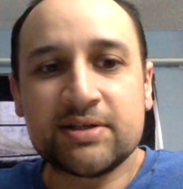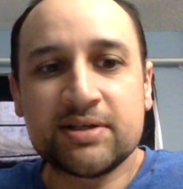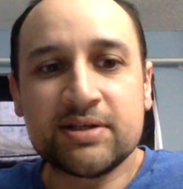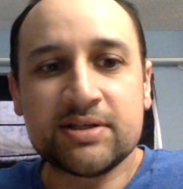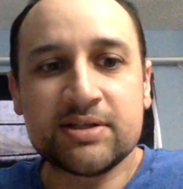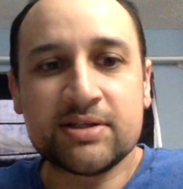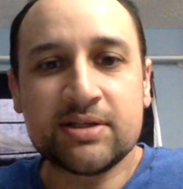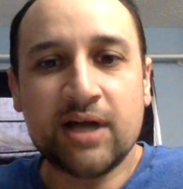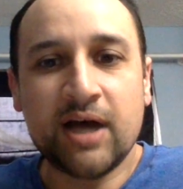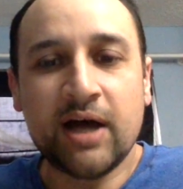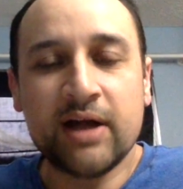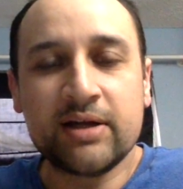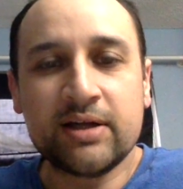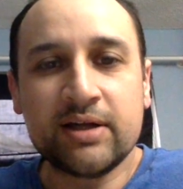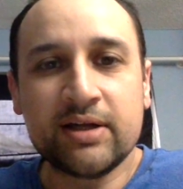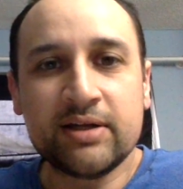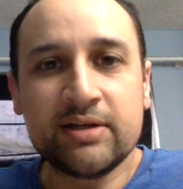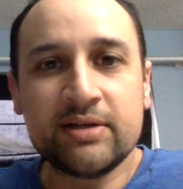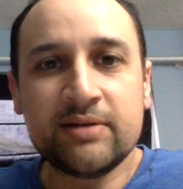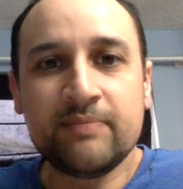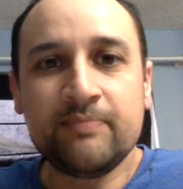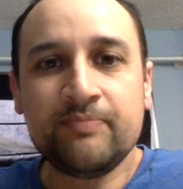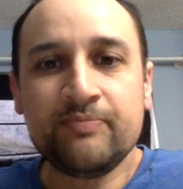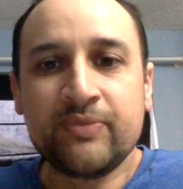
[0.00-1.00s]
Just
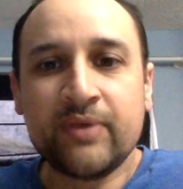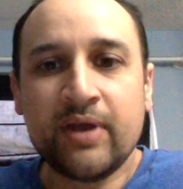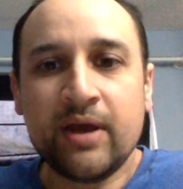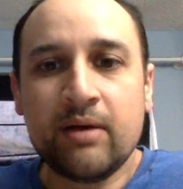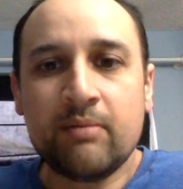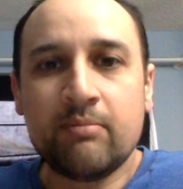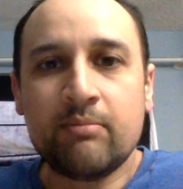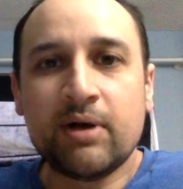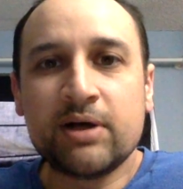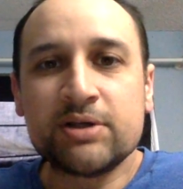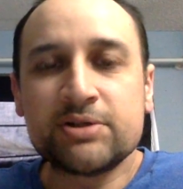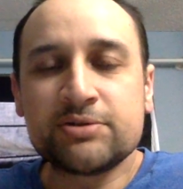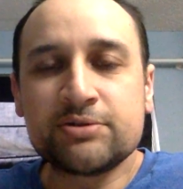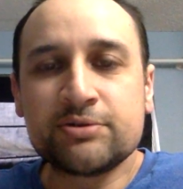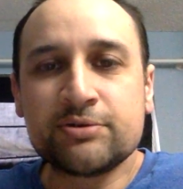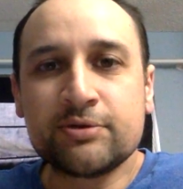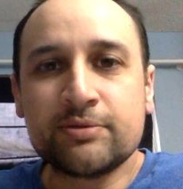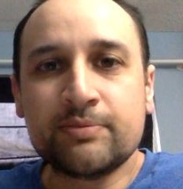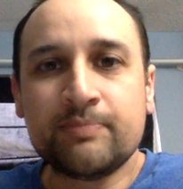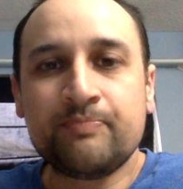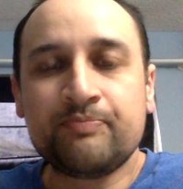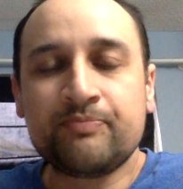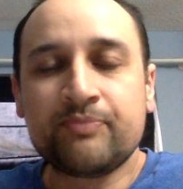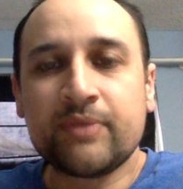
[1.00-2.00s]
onion,
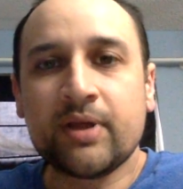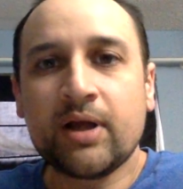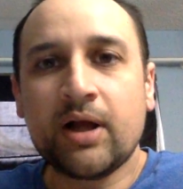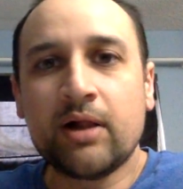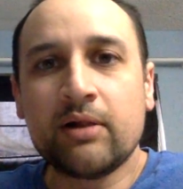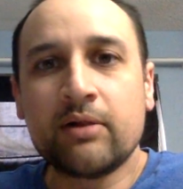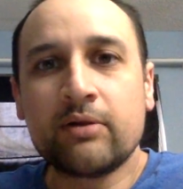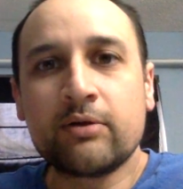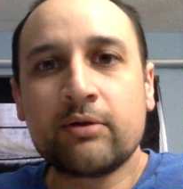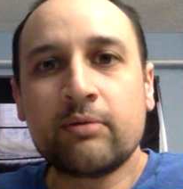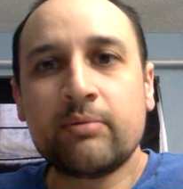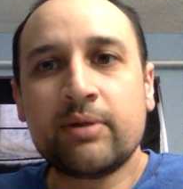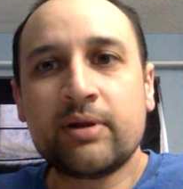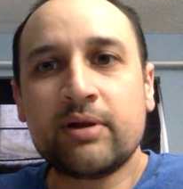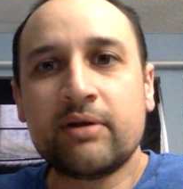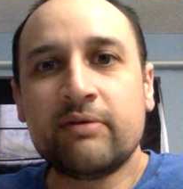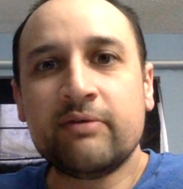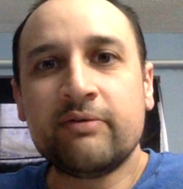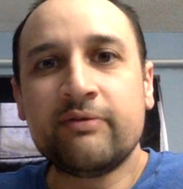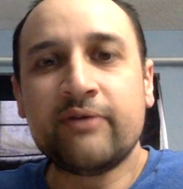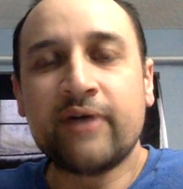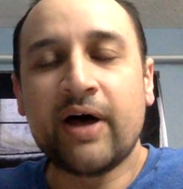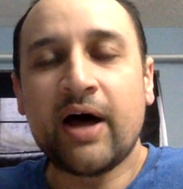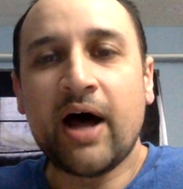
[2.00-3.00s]
mushroom, a little bit
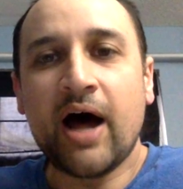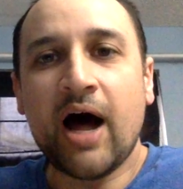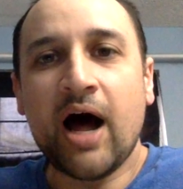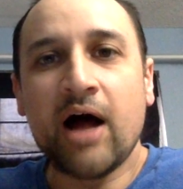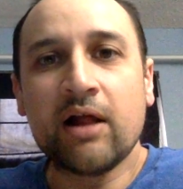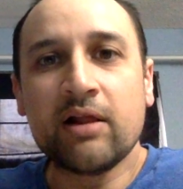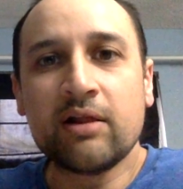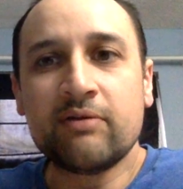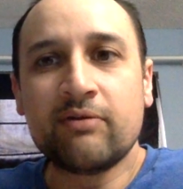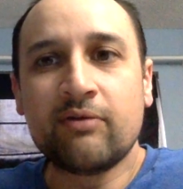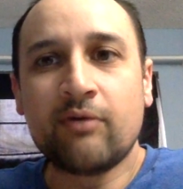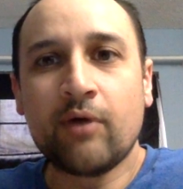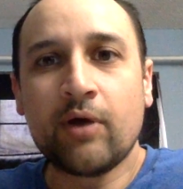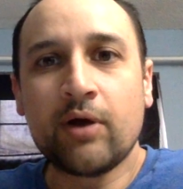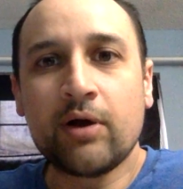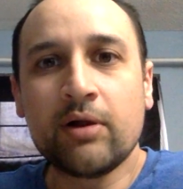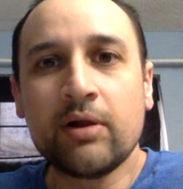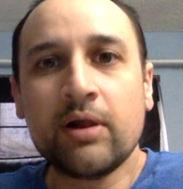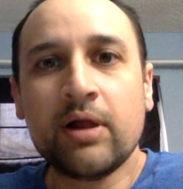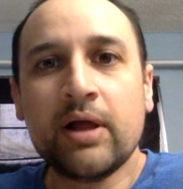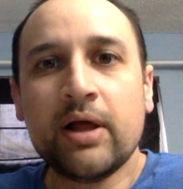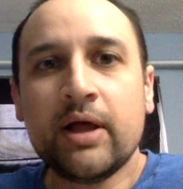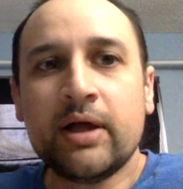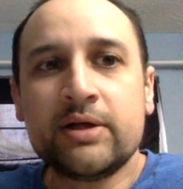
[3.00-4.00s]
of olive
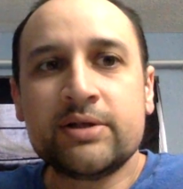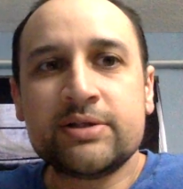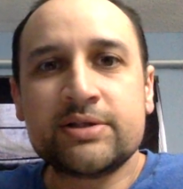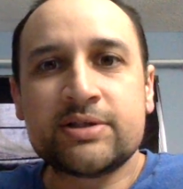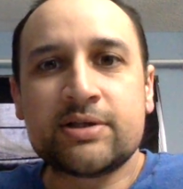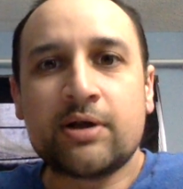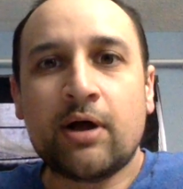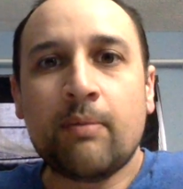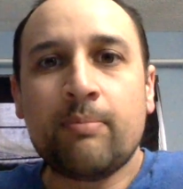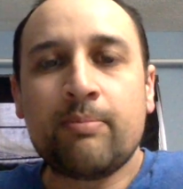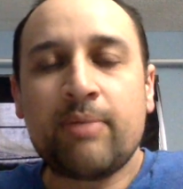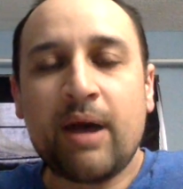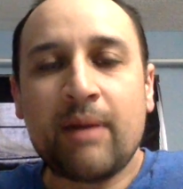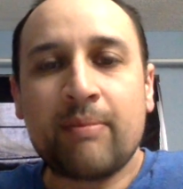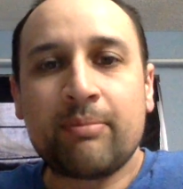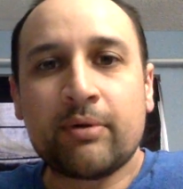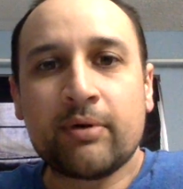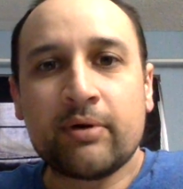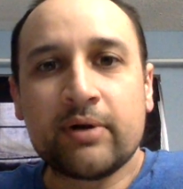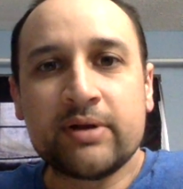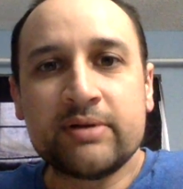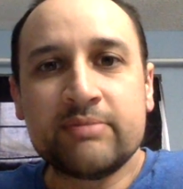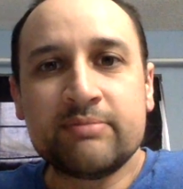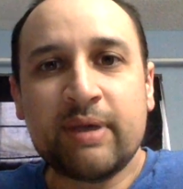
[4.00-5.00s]
oil, salt,
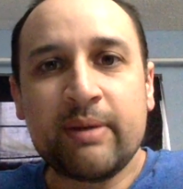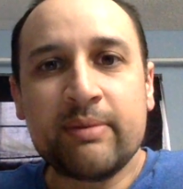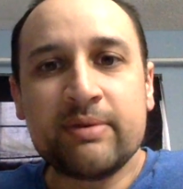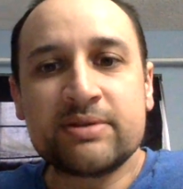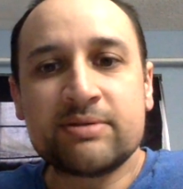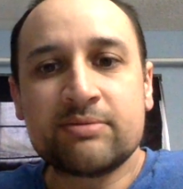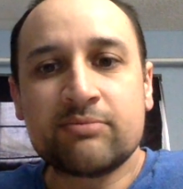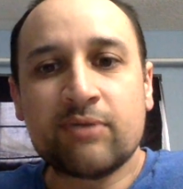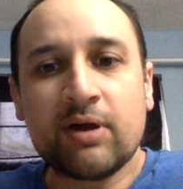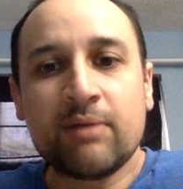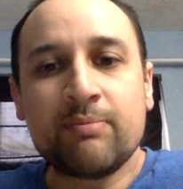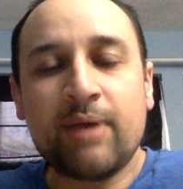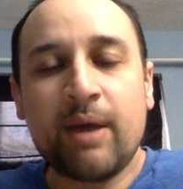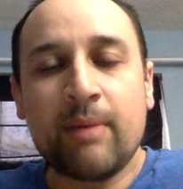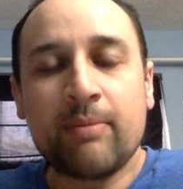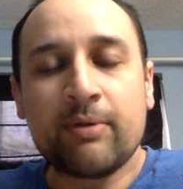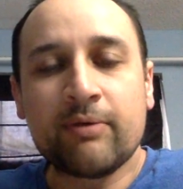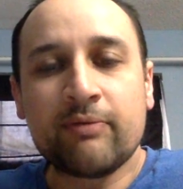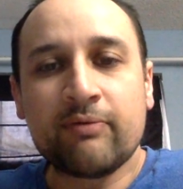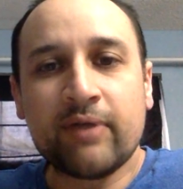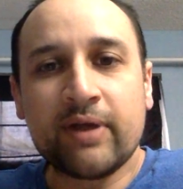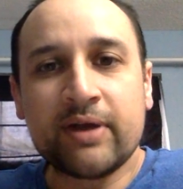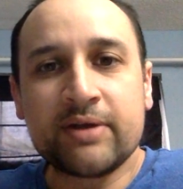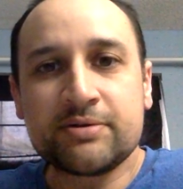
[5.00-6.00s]
pepper, and maybe some red
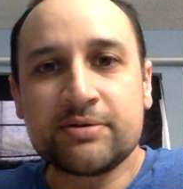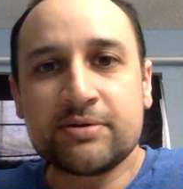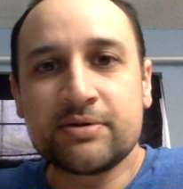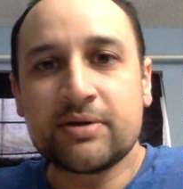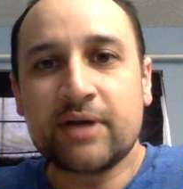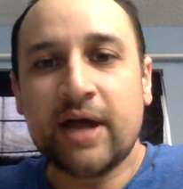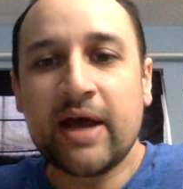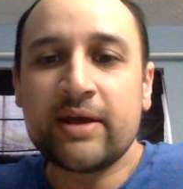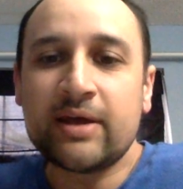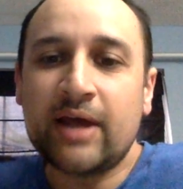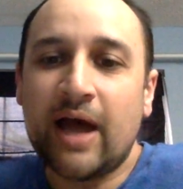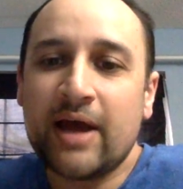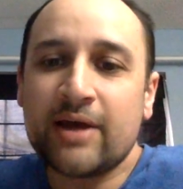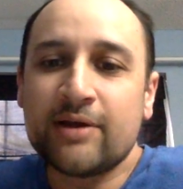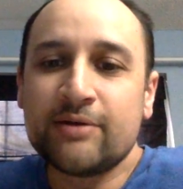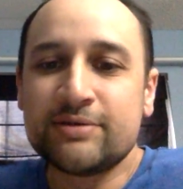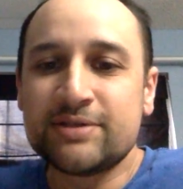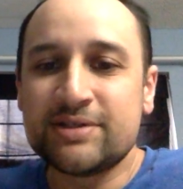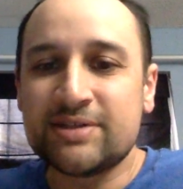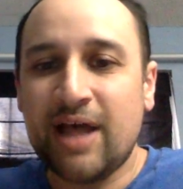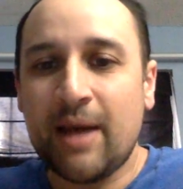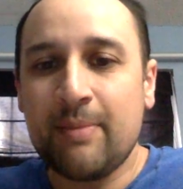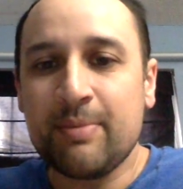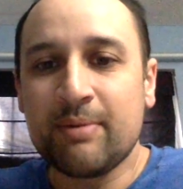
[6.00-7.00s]
pepper flakes. Or I
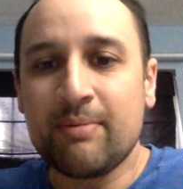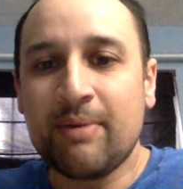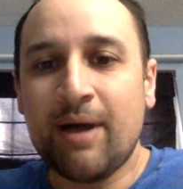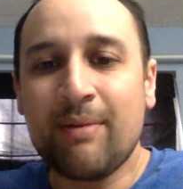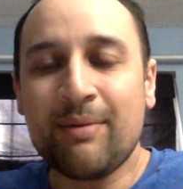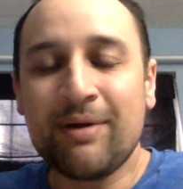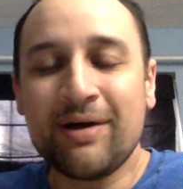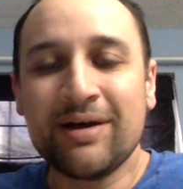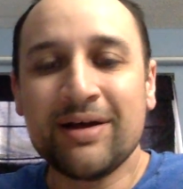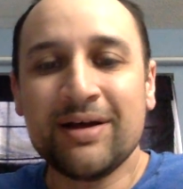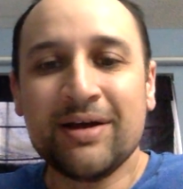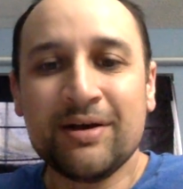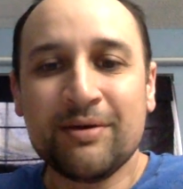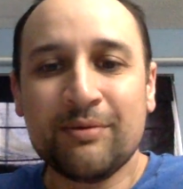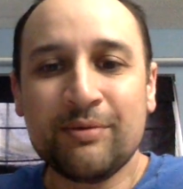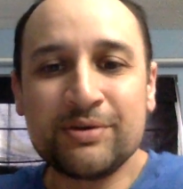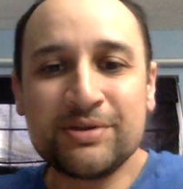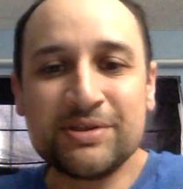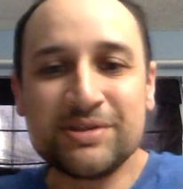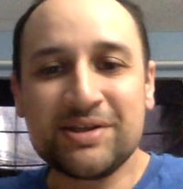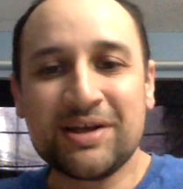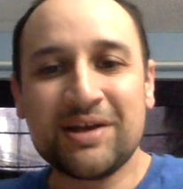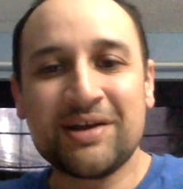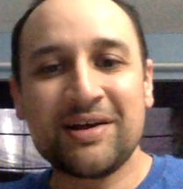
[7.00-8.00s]
use Slappy Mama,
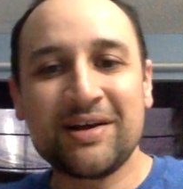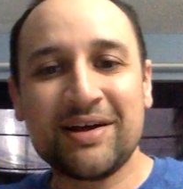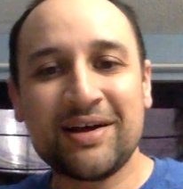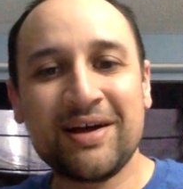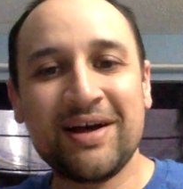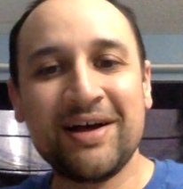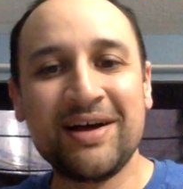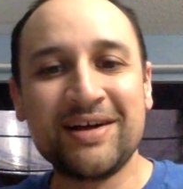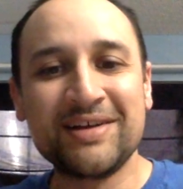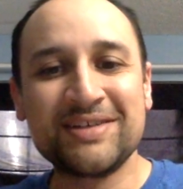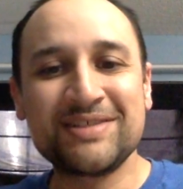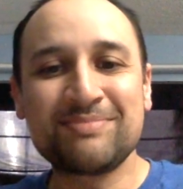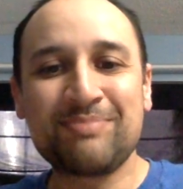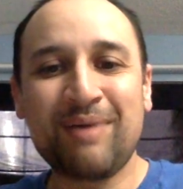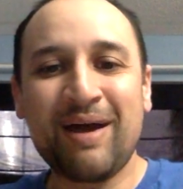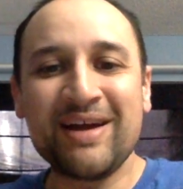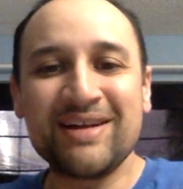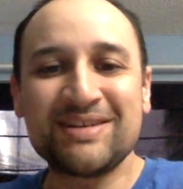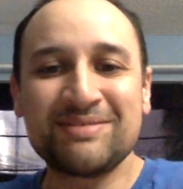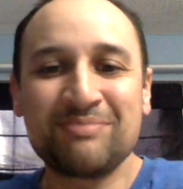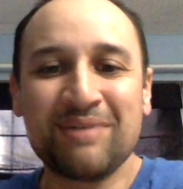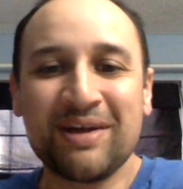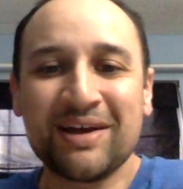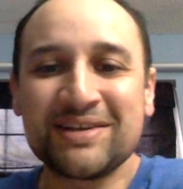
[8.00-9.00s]
which is a
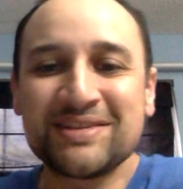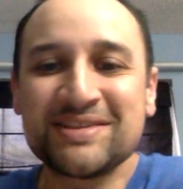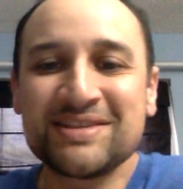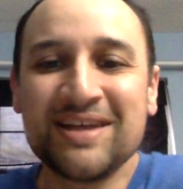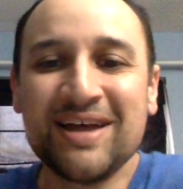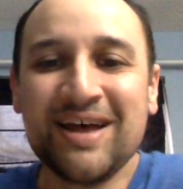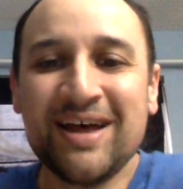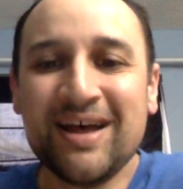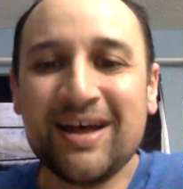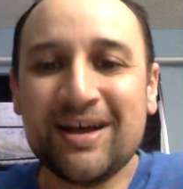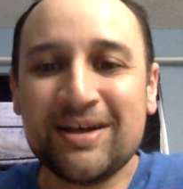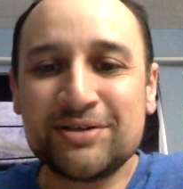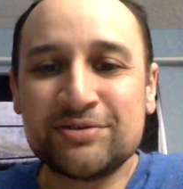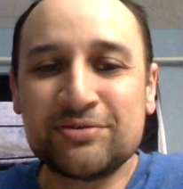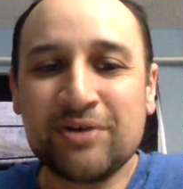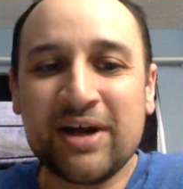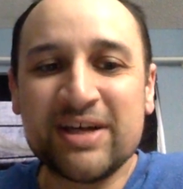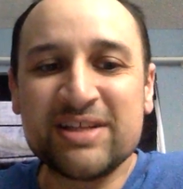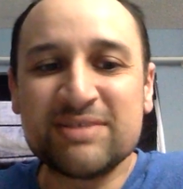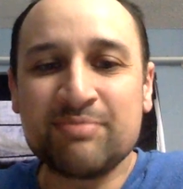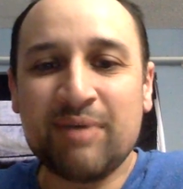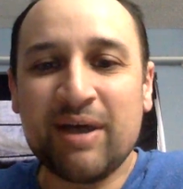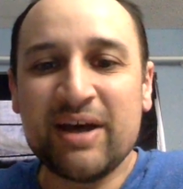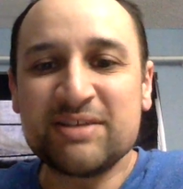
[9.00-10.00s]
spice mix,
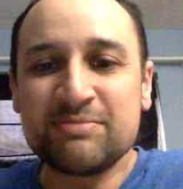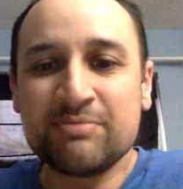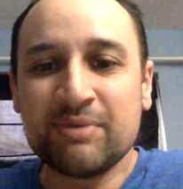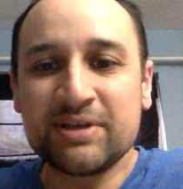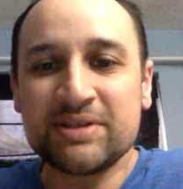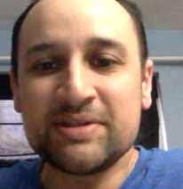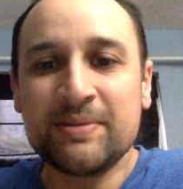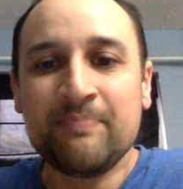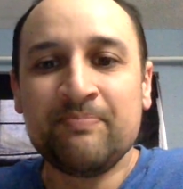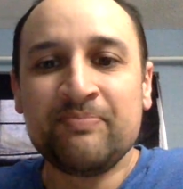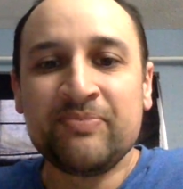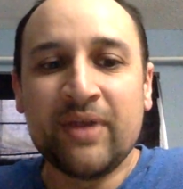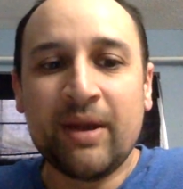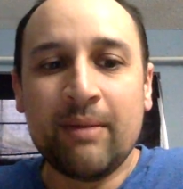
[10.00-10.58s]
dry spice mix.